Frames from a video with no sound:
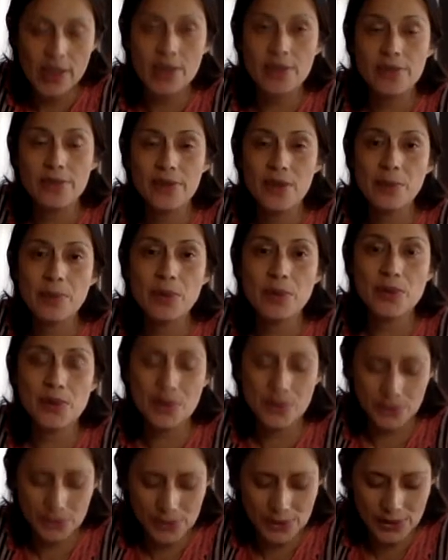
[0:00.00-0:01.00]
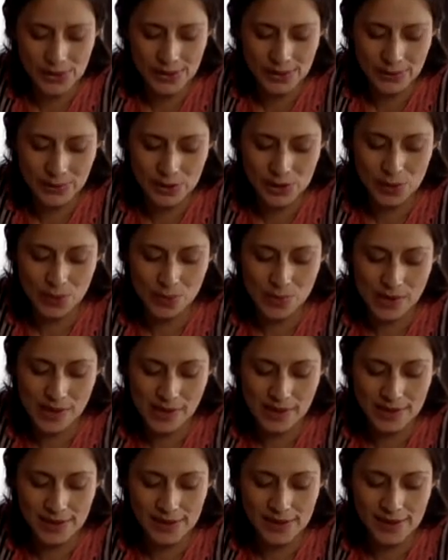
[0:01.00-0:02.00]
ephemeros, which
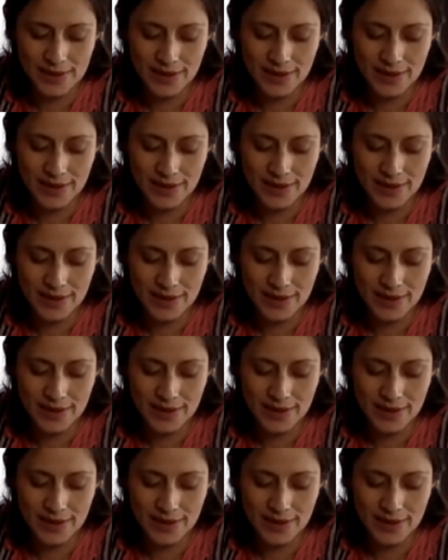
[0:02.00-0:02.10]
means